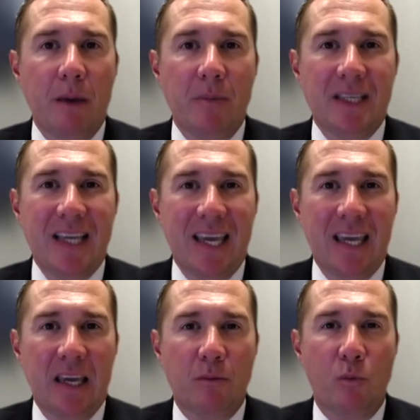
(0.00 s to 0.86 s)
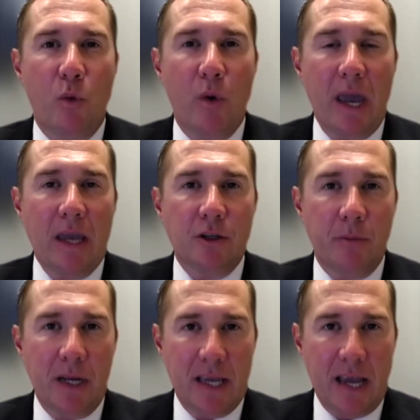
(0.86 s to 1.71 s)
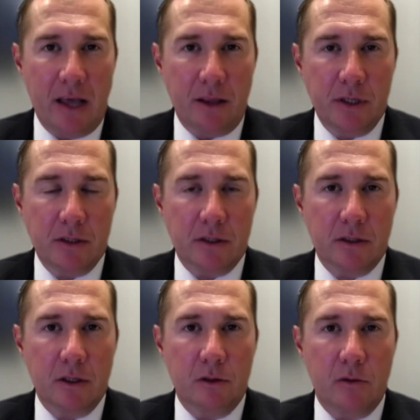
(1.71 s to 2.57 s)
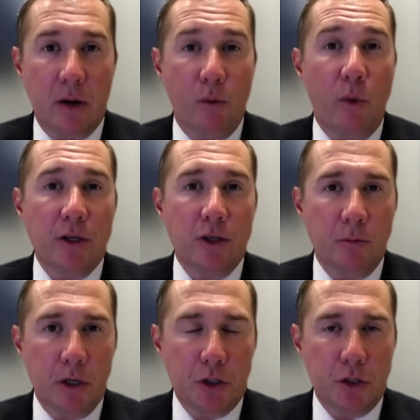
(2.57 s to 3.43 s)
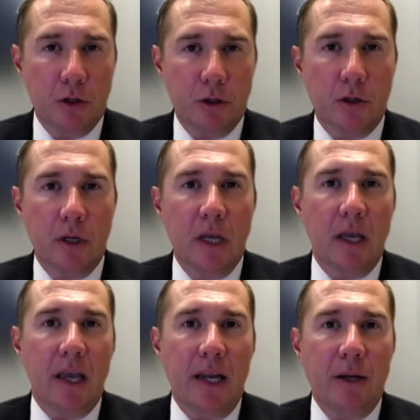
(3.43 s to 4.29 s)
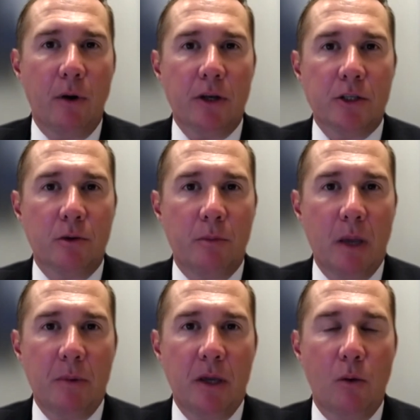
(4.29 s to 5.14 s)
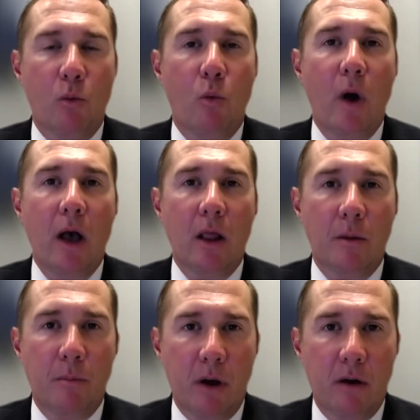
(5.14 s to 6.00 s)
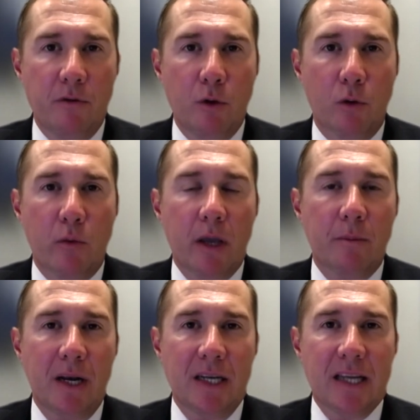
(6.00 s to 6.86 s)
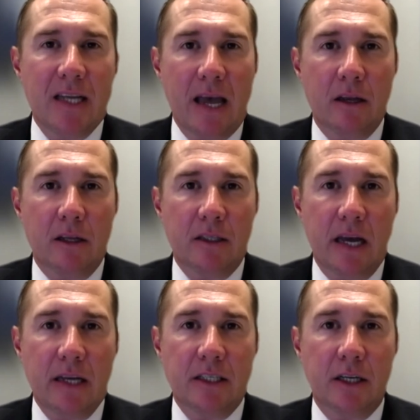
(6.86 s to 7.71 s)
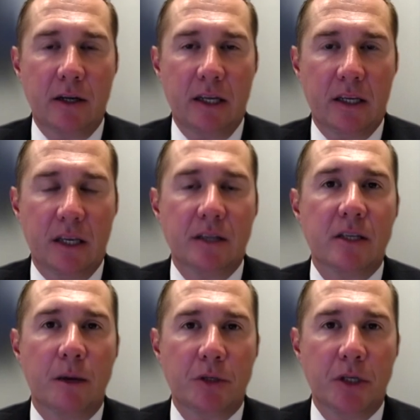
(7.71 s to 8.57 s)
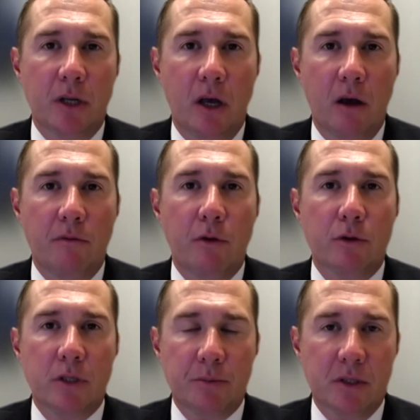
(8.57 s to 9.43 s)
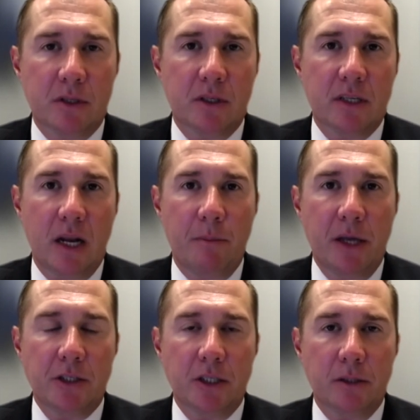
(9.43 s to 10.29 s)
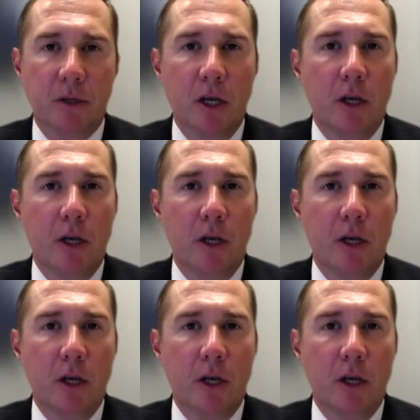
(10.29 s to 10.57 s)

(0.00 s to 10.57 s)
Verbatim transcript: You may be taking in way too many calories right? Way too much sugar. And you also may be well above your recommended diet, dietary consumption of those substances that I mentioned.